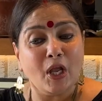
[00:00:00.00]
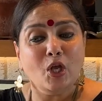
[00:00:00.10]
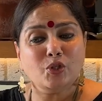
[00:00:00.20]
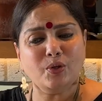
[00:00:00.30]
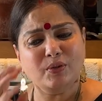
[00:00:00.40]

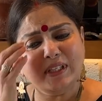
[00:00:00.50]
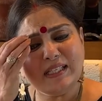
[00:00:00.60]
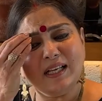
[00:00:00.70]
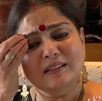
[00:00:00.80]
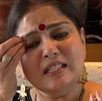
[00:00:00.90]
So,
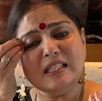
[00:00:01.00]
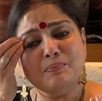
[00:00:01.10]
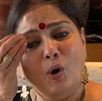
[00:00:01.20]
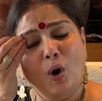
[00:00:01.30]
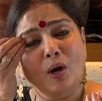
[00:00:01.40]
these are the
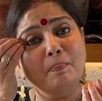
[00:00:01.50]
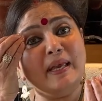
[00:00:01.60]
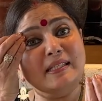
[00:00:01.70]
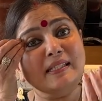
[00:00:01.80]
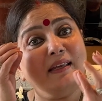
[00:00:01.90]
small
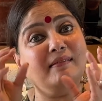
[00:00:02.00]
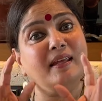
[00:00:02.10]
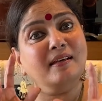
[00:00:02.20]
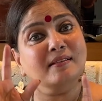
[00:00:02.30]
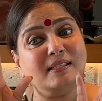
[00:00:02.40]
basic
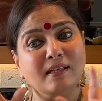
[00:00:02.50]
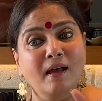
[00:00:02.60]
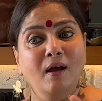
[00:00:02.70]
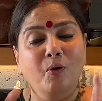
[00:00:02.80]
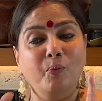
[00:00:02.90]
things
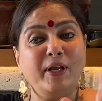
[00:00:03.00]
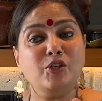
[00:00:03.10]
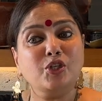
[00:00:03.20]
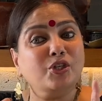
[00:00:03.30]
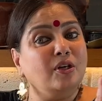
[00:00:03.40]

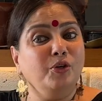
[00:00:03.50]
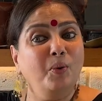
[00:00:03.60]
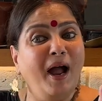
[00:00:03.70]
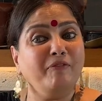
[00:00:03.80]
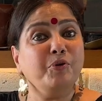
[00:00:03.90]
which you
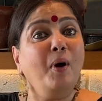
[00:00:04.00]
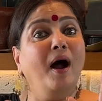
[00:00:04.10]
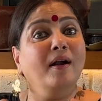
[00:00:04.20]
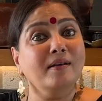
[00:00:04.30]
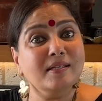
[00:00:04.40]
have to
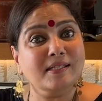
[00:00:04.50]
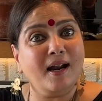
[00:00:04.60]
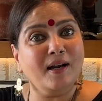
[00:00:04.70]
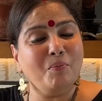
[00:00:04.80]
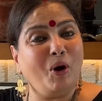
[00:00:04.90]

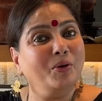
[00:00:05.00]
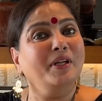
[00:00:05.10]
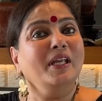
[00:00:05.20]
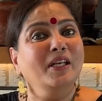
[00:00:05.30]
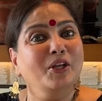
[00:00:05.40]
understand about
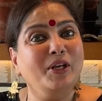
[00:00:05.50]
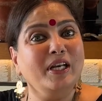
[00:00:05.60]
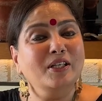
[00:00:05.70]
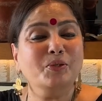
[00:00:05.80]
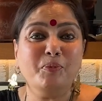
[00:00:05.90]
the
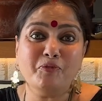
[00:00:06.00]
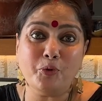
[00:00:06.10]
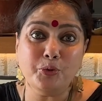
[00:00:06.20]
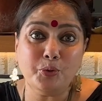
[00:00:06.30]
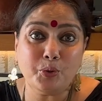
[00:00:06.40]
ingredients
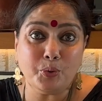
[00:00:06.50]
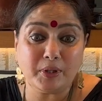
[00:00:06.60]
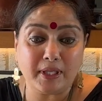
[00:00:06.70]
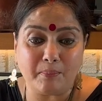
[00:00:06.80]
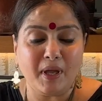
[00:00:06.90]
before you
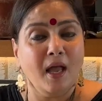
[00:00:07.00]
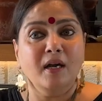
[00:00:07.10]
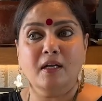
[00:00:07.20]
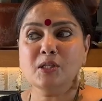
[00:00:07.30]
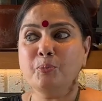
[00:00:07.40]
cook them.
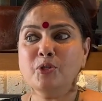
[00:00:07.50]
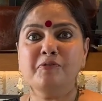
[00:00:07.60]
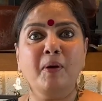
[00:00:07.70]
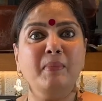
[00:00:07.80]
Now, suppose if I'm